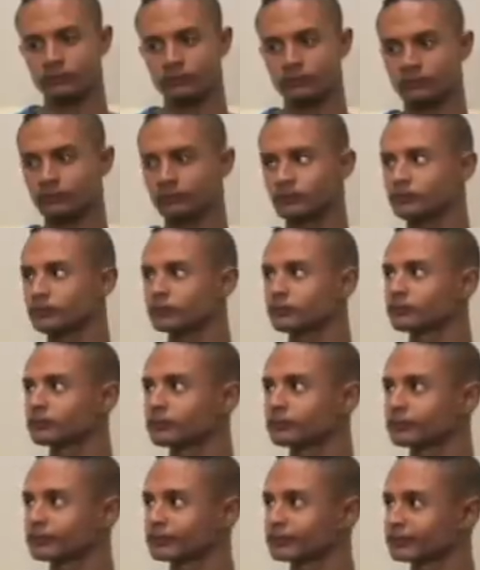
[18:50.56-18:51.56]

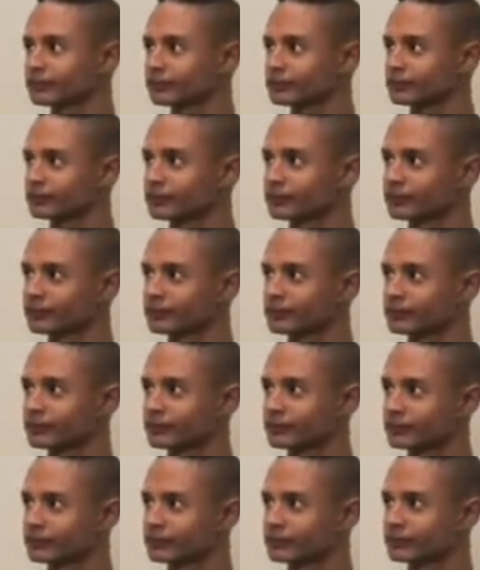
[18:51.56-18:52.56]

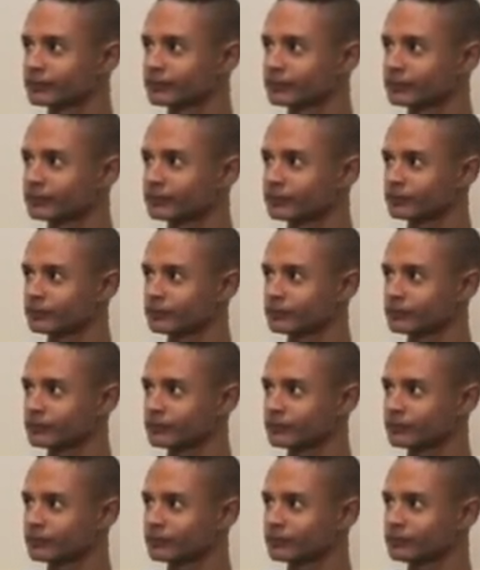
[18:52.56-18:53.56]

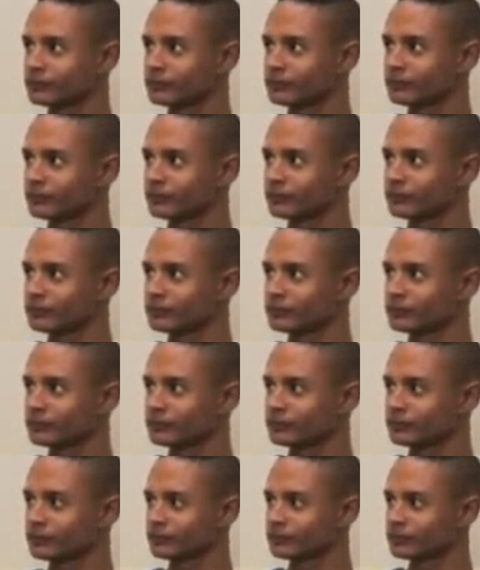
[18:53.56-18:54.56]

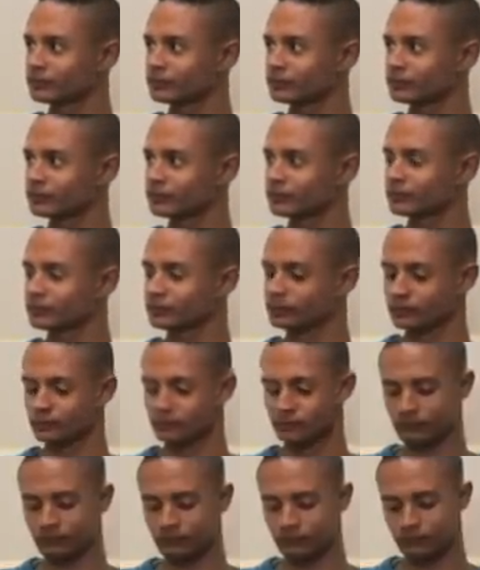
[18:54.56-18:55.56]

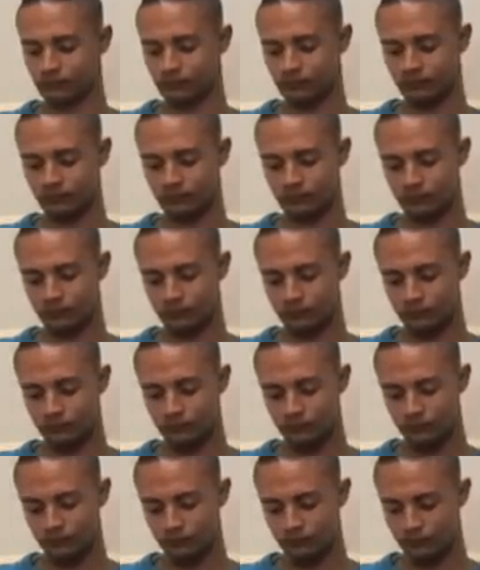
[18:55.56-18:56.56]

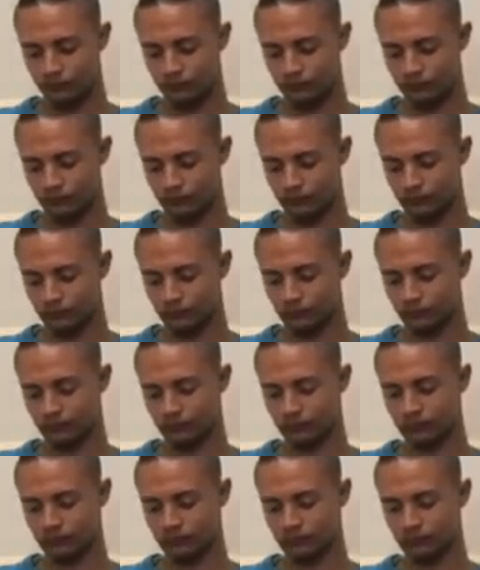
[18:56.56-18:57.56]

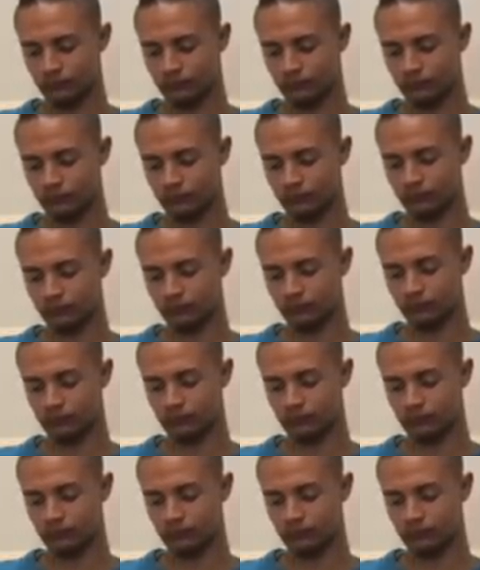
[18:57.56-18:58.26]
The person shown says nothing.